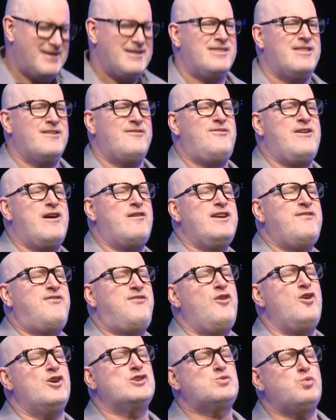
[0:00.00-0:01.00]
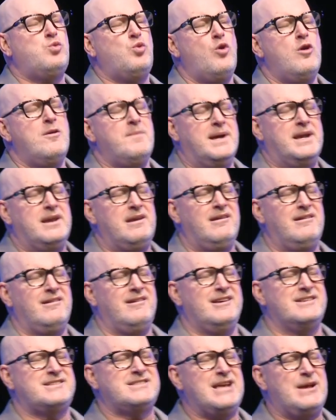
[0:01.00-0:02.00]
the very first woman
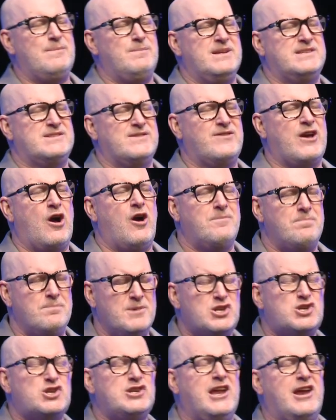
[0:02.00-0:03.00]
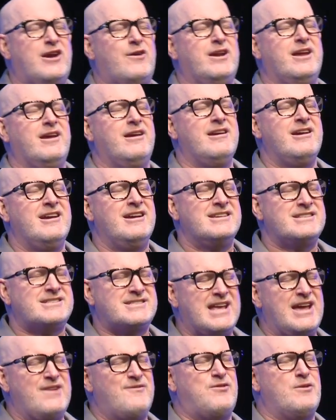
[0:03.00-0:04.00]
Assemblies of God missionary
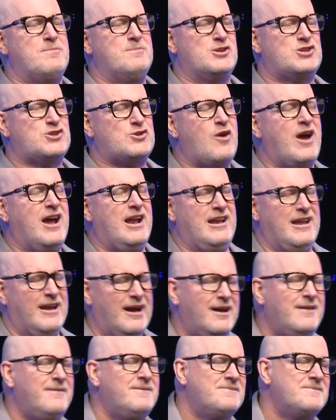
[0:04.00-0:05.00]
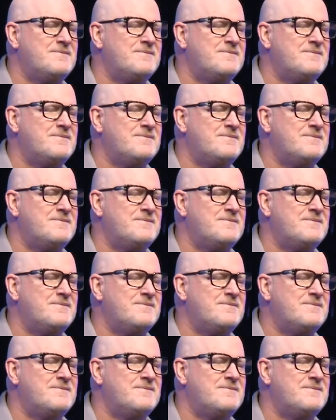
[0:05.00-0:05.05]
sent from Australia